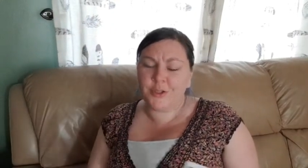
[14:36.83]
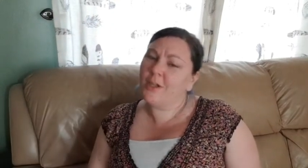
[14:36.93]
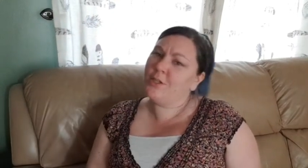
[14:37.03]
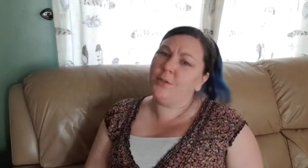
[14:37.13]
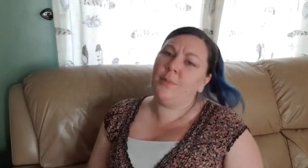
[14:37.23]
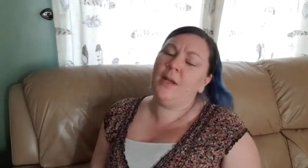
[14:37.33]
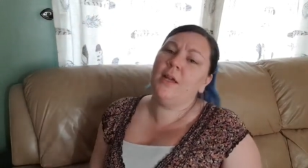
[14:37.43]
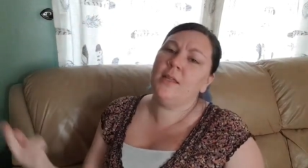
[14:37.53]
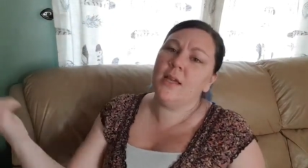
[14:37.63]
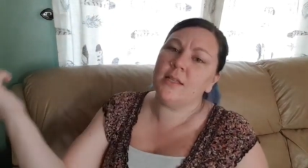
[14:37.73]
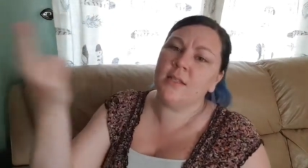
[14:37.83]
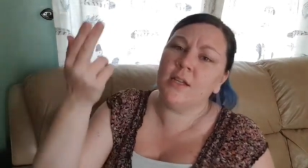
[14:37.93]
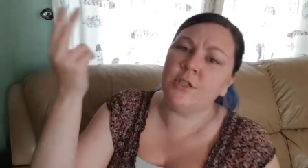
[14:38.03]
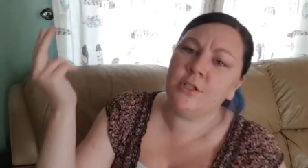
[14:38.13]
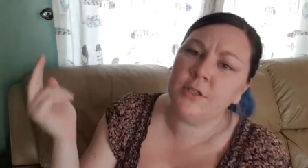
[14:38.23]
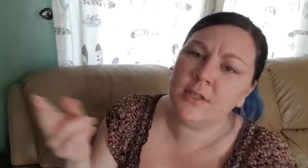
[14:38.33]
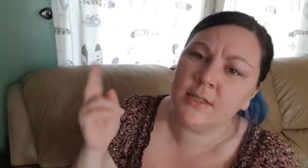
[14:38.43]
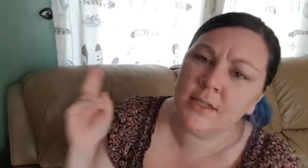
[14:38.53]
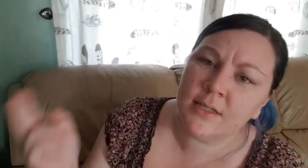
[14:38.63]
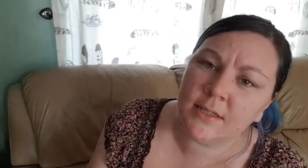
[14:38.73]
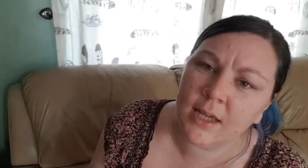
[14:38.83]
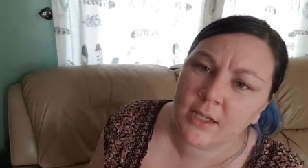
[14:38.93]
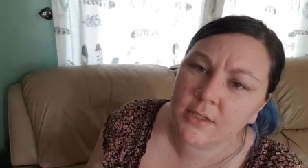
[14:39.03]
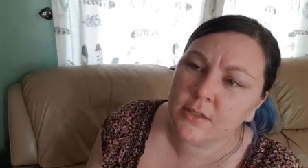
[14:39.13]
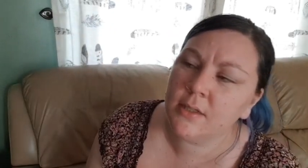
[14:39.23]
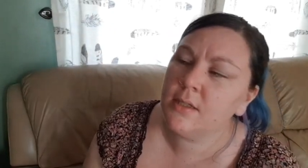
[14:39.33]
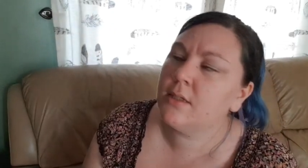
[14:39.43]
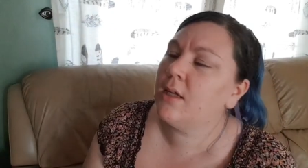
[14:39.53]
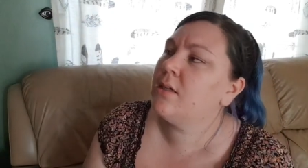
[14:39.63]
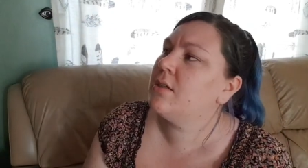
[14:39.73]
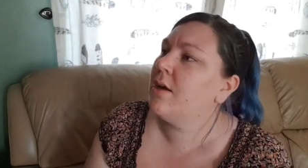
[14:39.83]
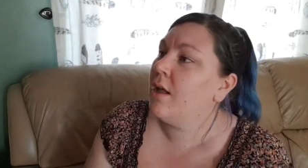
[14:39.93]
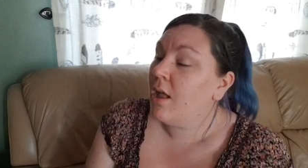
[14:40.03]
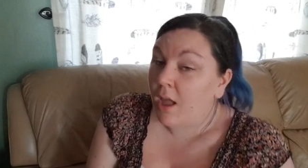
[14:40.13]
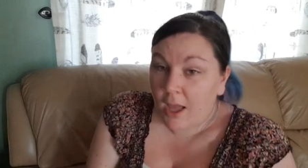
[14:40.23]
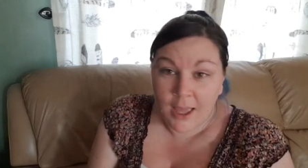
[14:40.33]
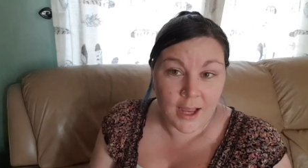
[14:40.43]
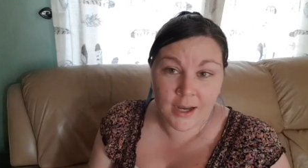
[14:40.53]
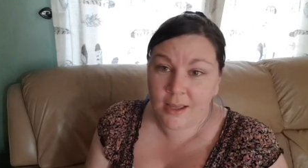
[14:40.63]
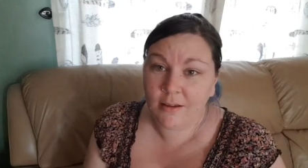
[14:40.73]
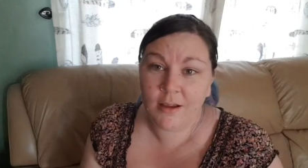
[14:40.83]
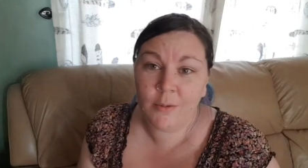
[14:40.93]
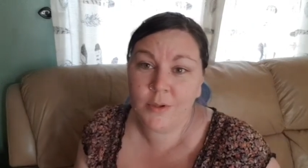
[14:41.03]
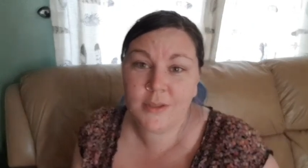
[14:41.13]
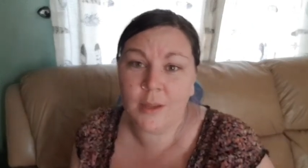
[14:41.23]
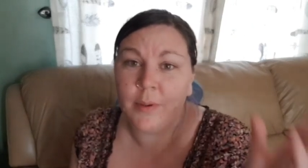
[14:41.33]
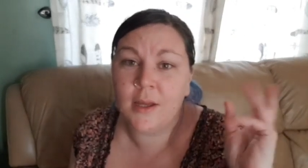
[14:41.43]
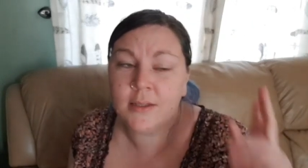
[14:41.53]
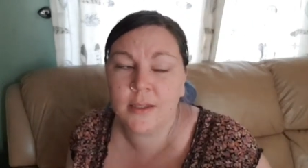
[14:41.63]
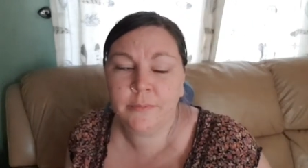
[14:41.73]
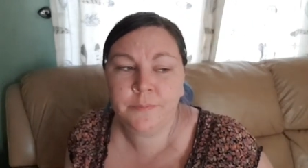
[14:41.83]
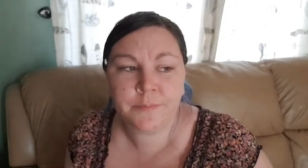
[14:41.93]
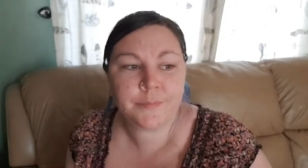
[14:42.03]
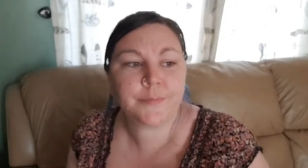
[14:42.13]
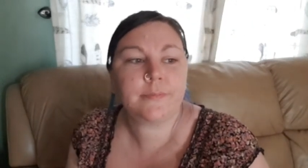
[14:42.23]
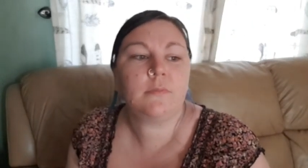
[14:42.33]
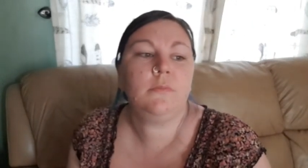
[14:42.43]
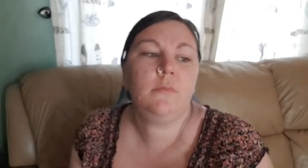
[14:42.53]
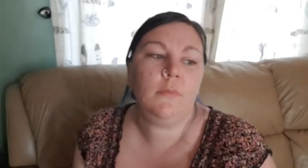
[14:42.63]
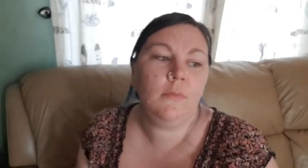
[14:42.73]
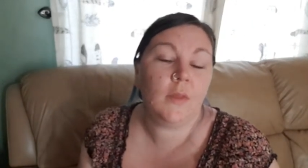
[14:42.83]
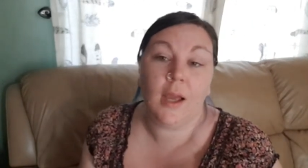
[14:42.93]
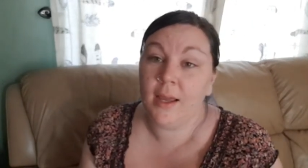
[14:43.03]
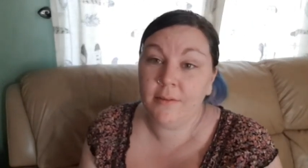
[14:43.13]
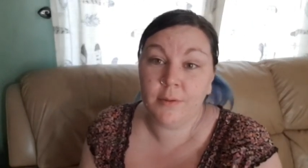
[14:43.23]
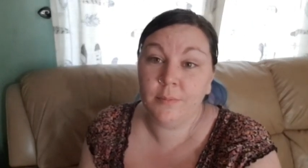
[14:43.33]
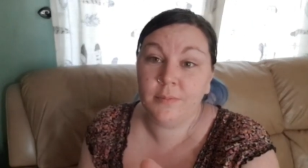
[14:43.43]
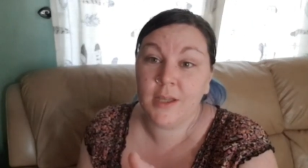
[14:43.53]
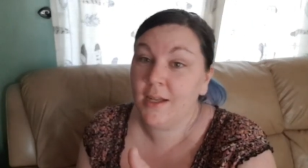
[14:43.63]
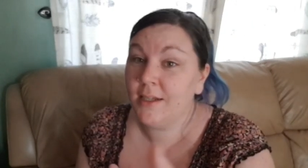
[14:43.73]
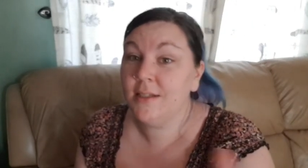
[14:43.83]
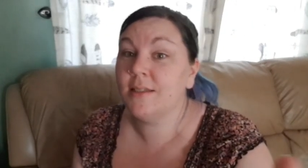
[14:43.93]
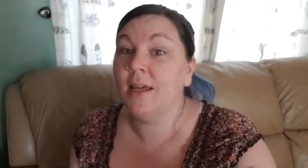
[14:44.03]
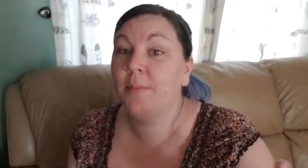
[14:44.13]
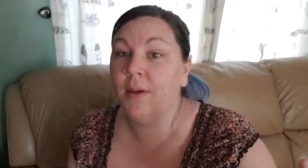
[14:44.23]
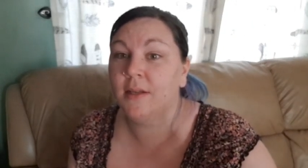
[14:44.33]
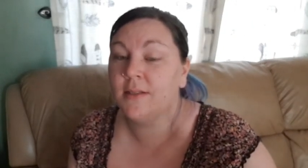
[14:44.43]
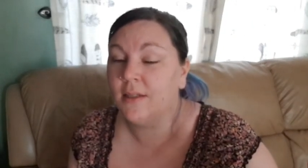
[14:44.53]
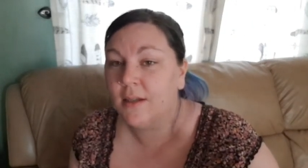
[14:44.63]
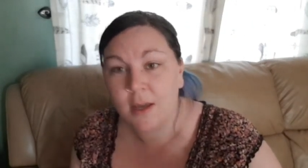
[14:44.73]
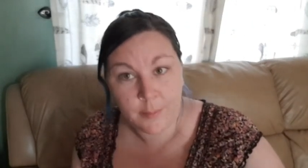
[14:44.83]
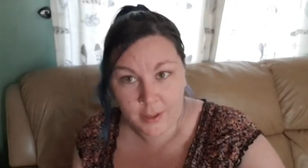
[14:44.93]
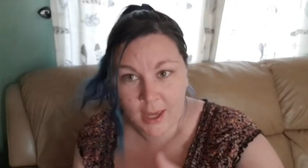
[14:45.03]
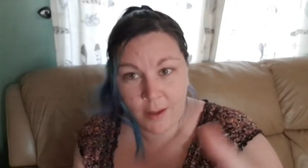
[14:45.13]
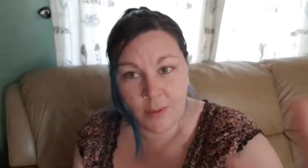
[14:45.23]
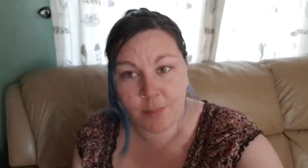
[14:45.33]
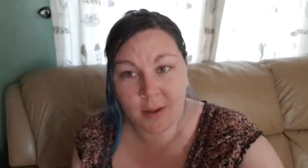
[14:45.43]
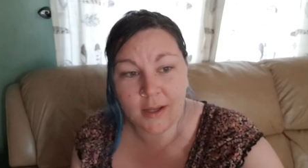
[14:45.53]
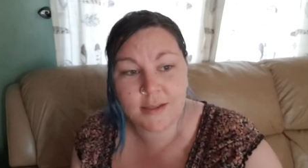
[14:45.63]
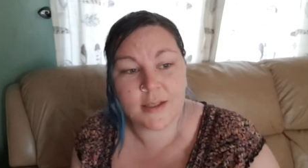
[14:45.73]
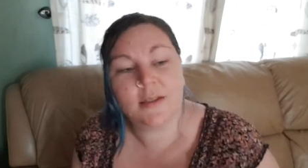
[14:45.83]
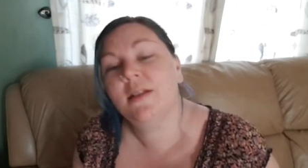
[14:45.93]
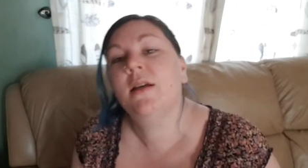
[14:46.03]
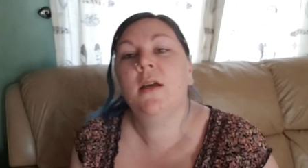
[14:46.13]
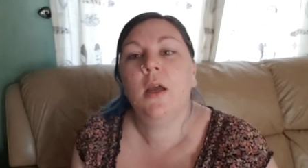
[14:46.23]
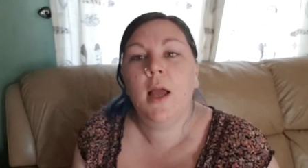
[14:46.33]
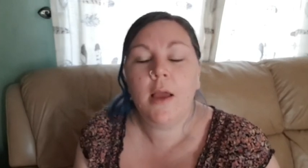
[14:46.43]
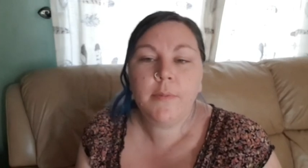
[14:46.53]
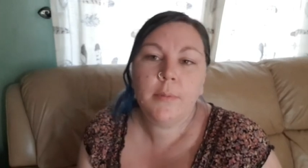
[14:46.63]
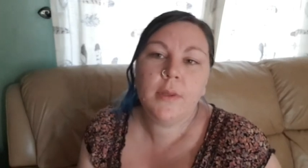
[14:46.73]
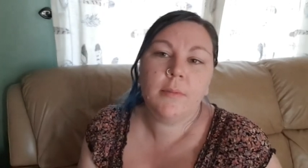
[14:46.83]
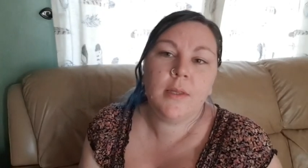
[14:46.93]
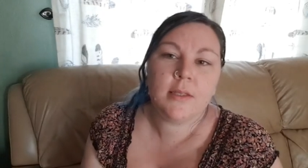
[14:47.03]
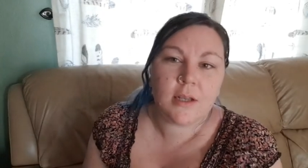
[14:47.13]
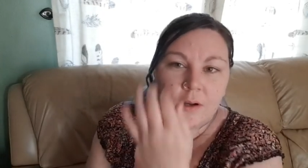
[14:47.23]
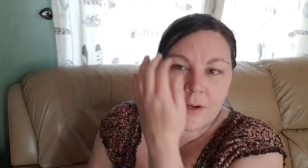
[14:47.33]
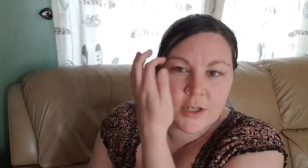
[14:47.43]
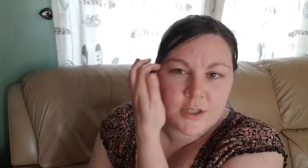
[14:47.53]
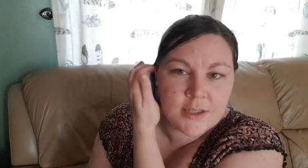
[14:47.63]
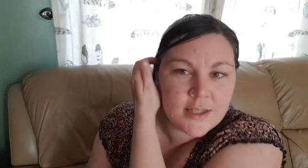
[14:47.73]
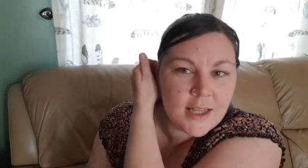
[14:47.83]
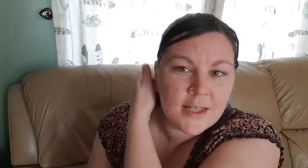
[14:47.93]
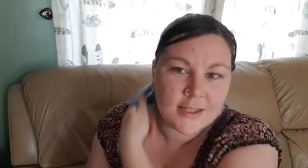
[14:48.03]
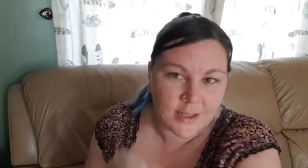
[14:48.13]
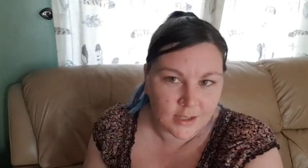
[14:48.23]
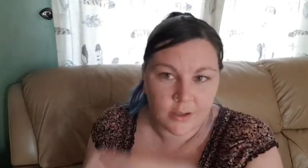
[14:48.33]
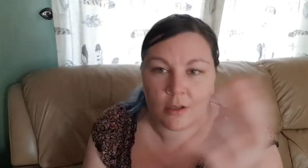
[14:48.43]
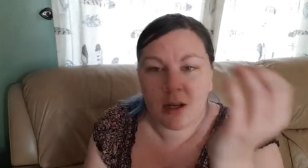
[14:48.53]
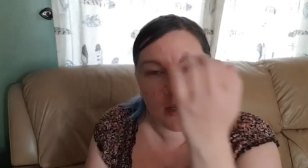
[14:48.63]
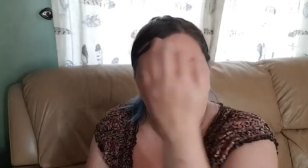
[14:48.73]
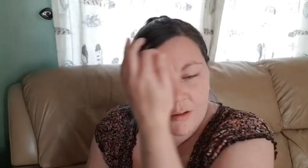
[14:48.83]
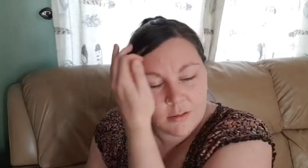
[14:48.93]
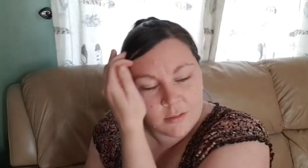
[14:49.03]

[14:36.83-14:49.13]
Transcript: it should be like this and I should do this at this stage this at this stage I had it I was that person I even turned into that person became that person I've been with him this long I should stay this you know